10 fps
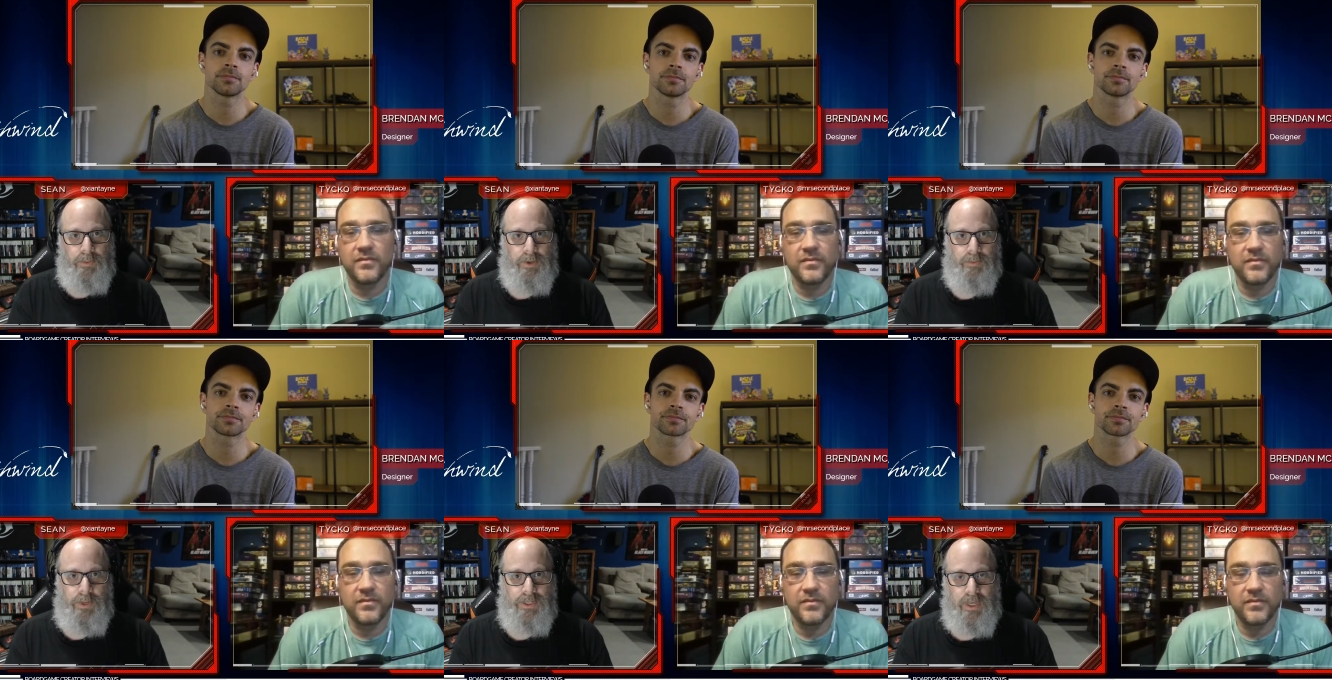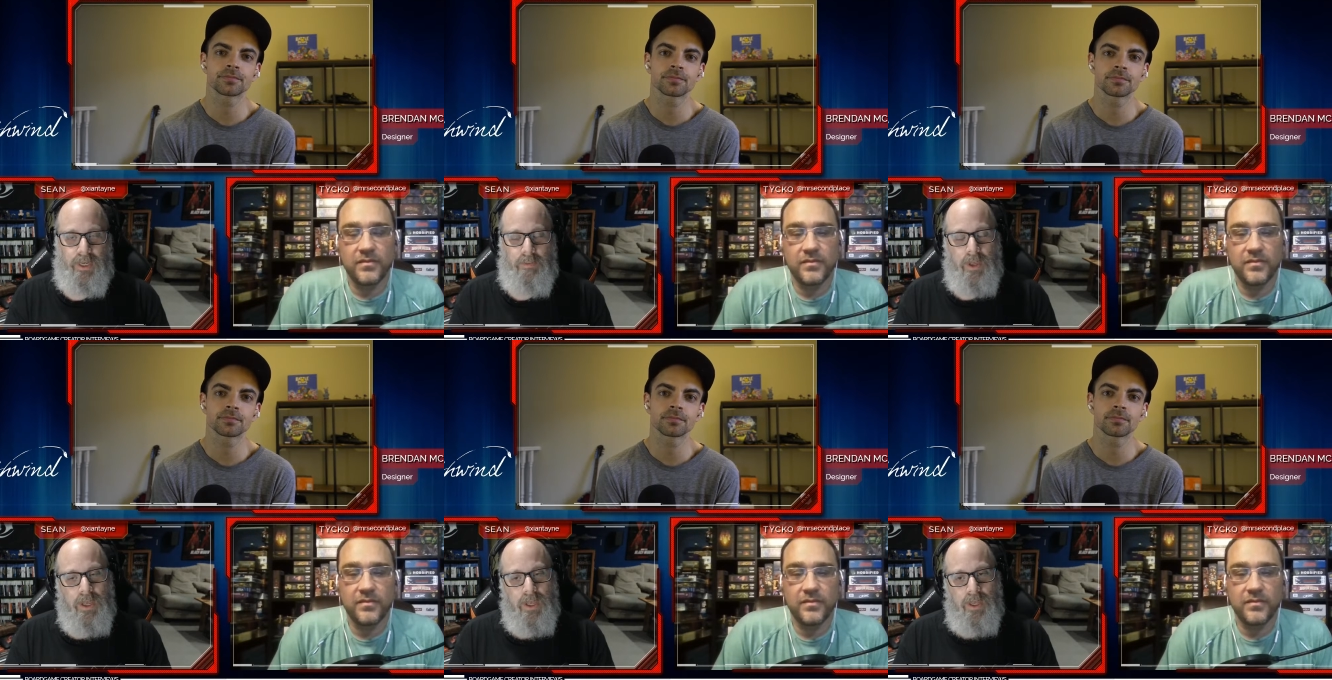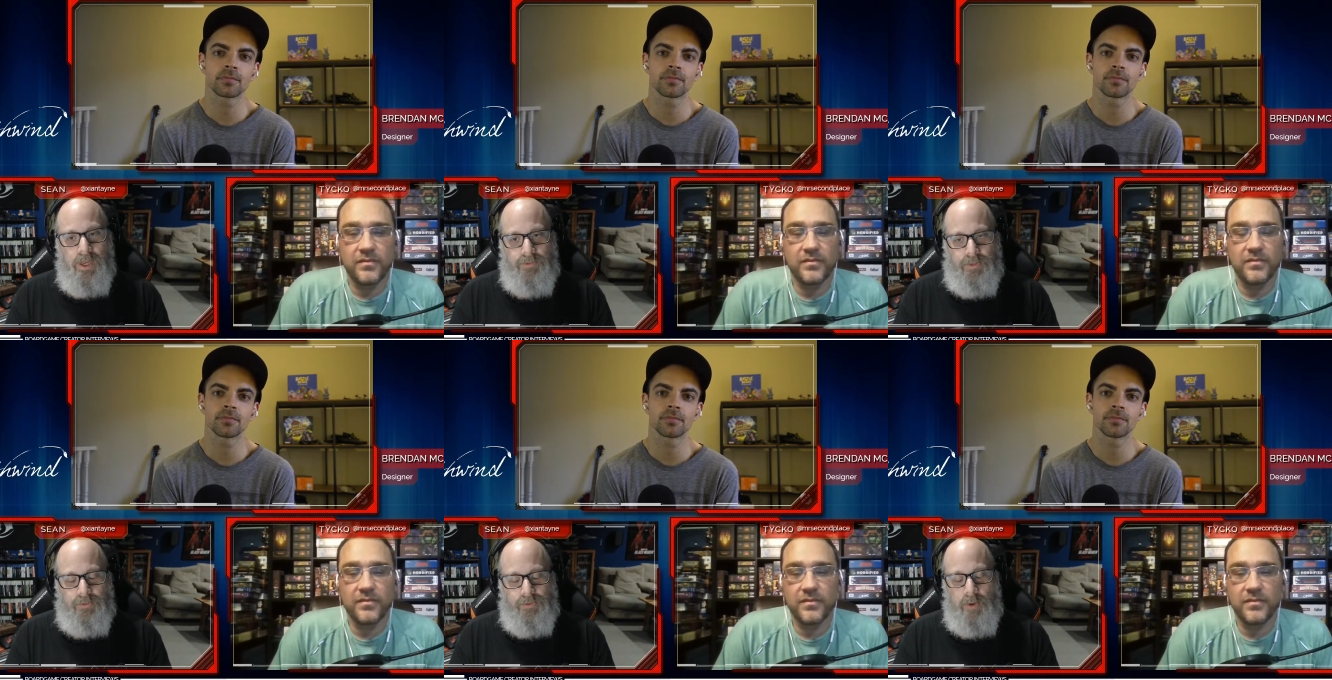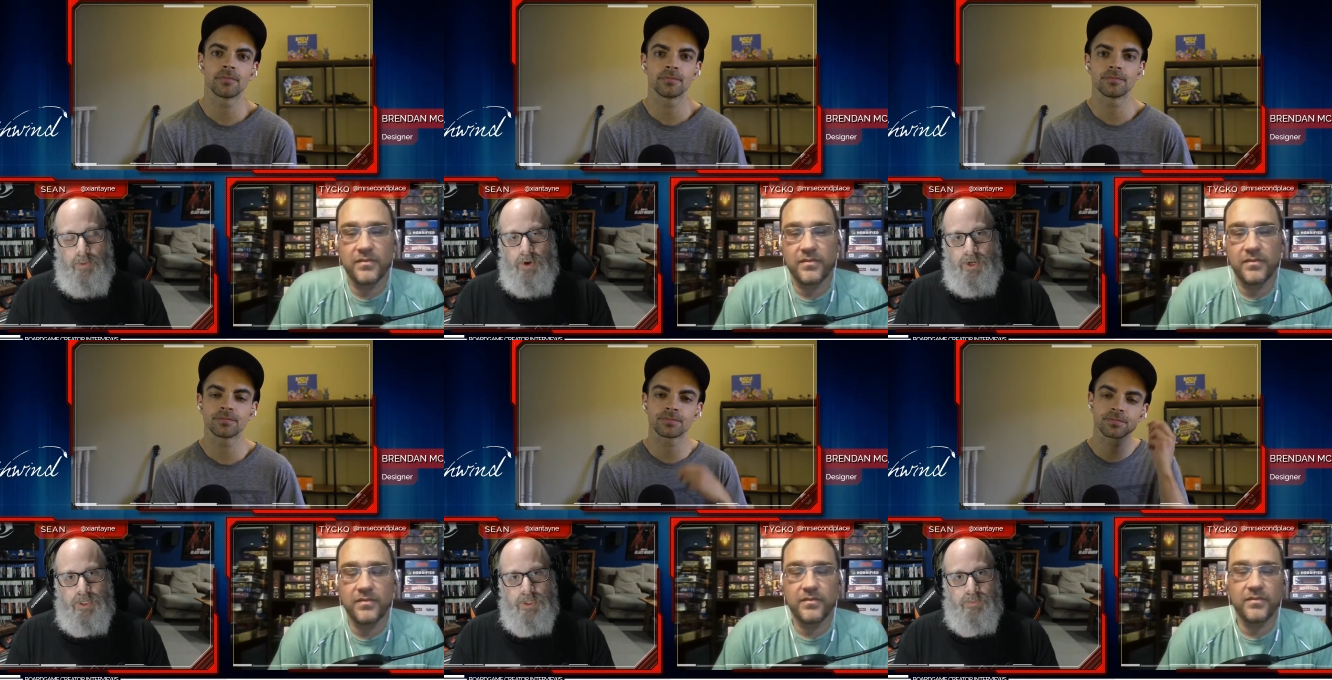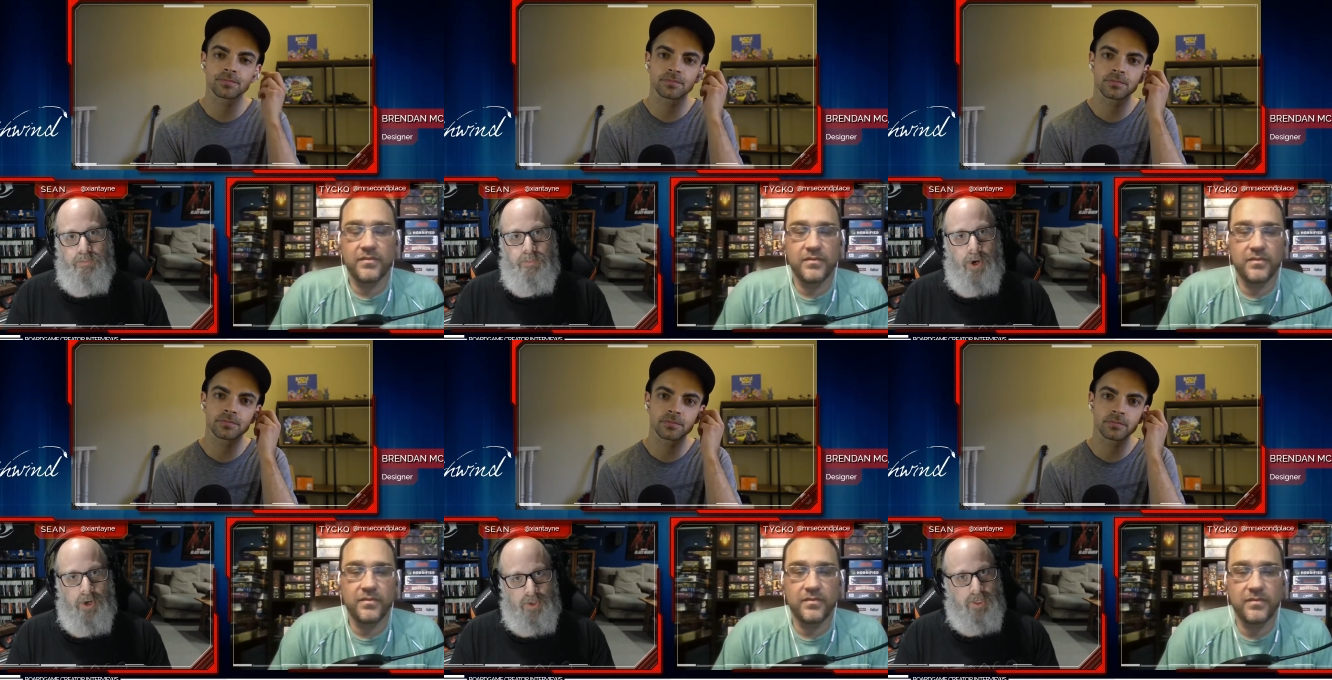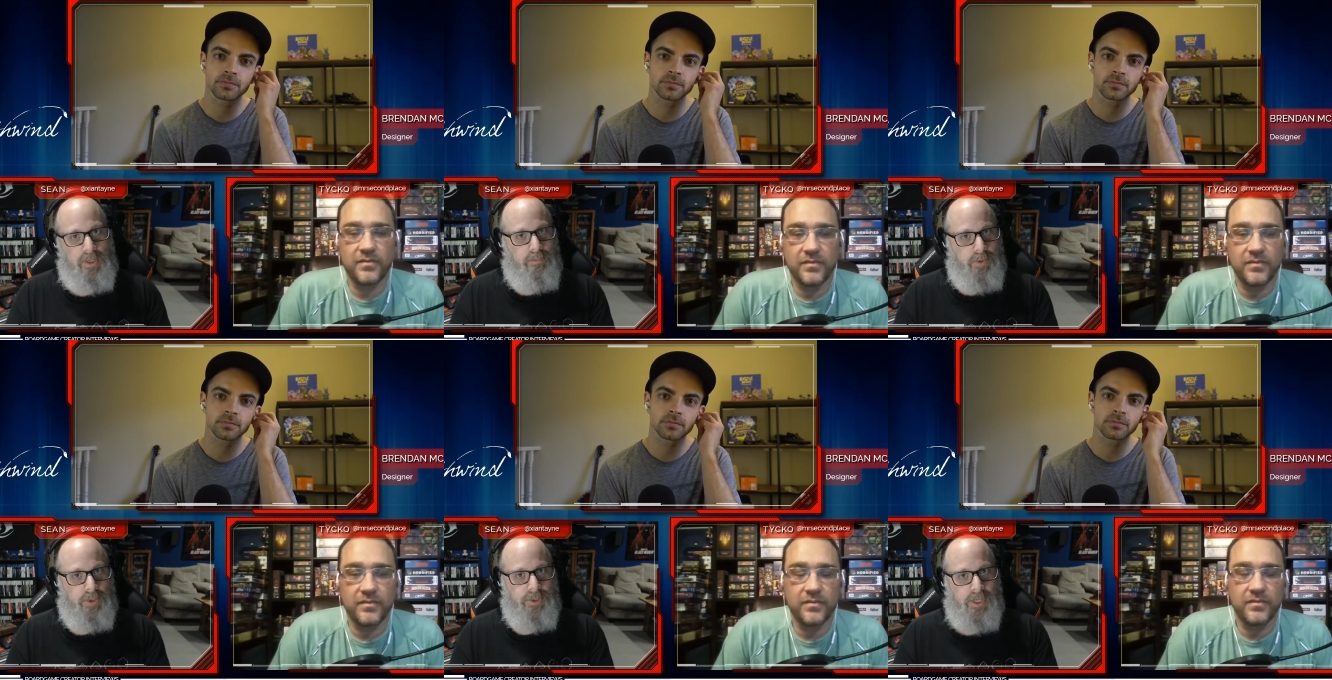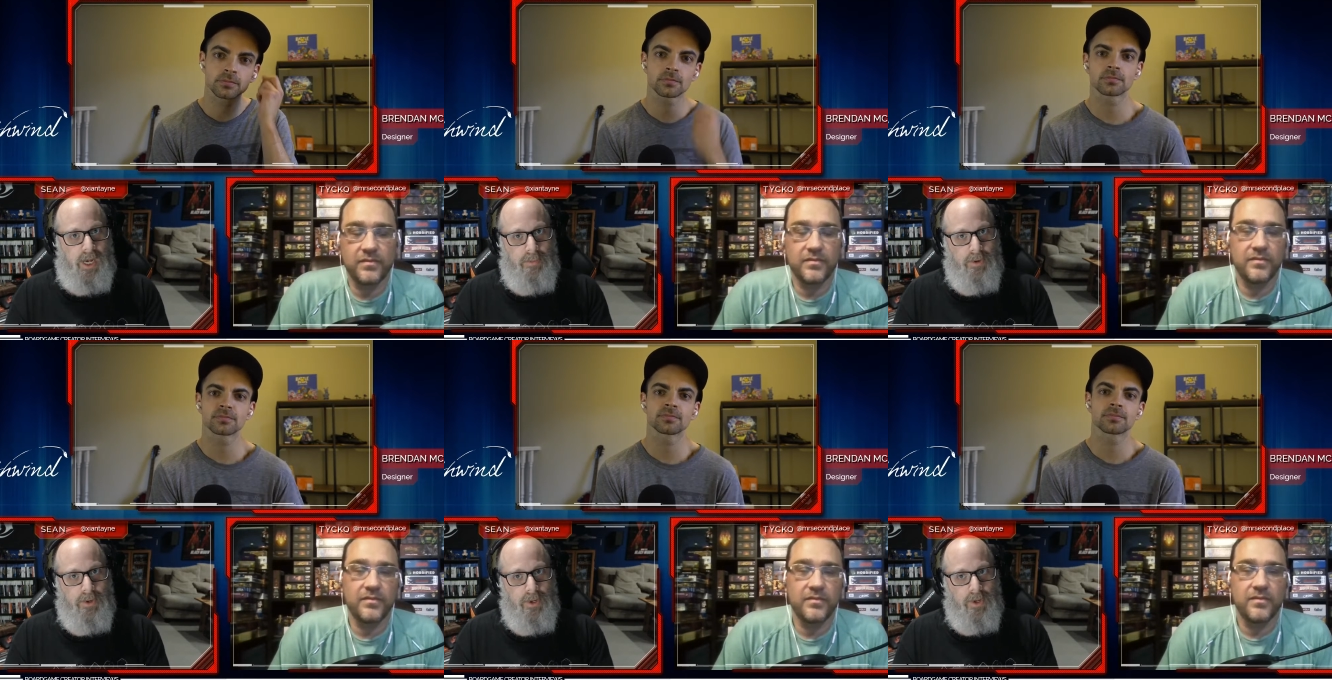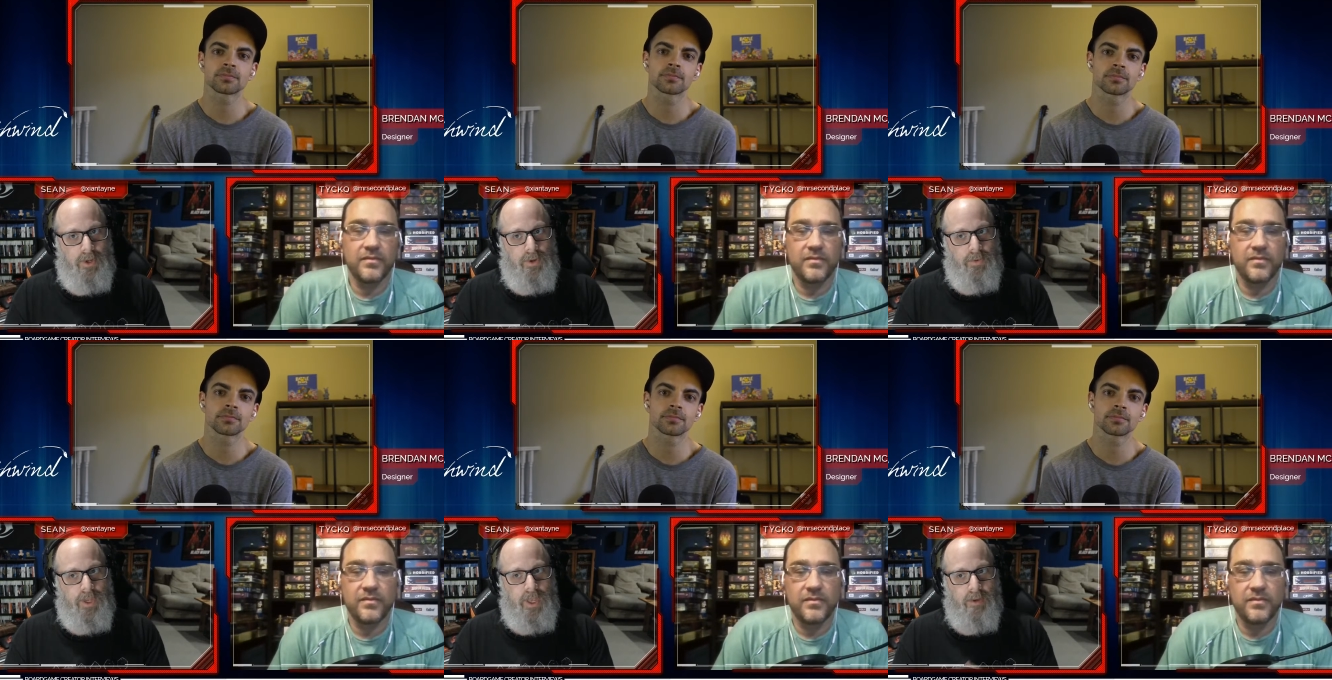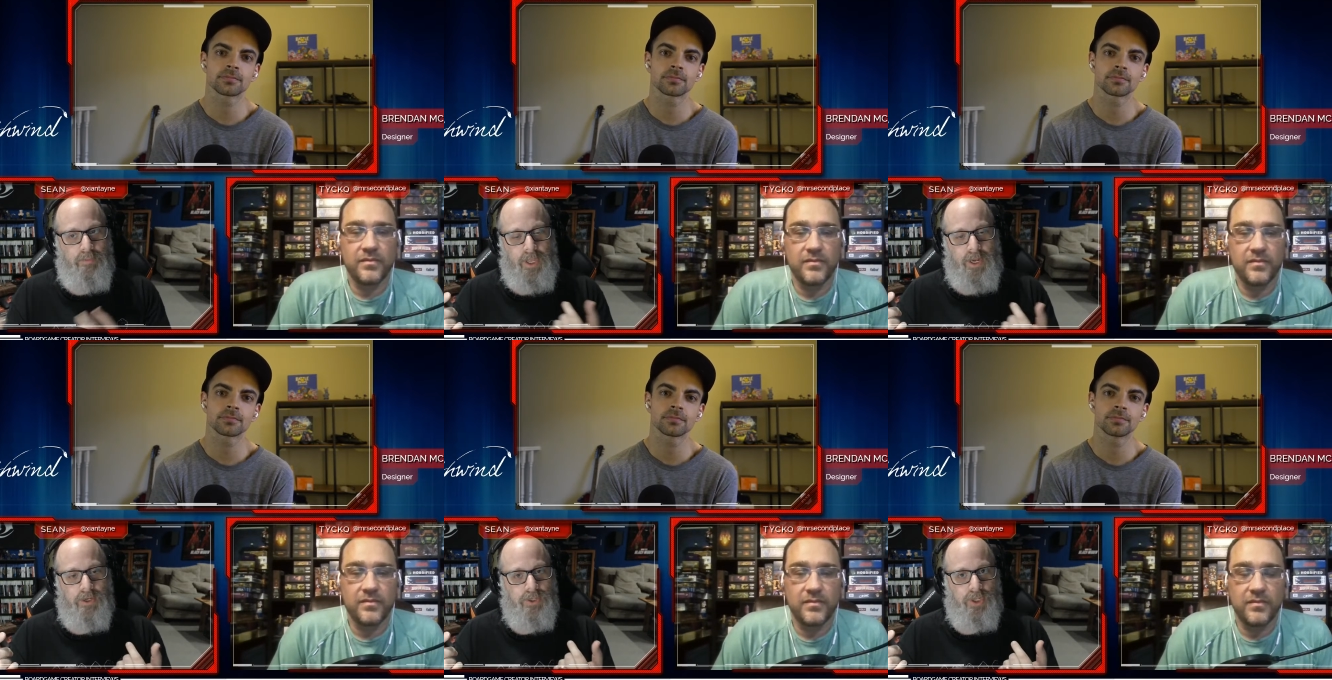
Speaker 1: base game. If the farmer is partly built up, can players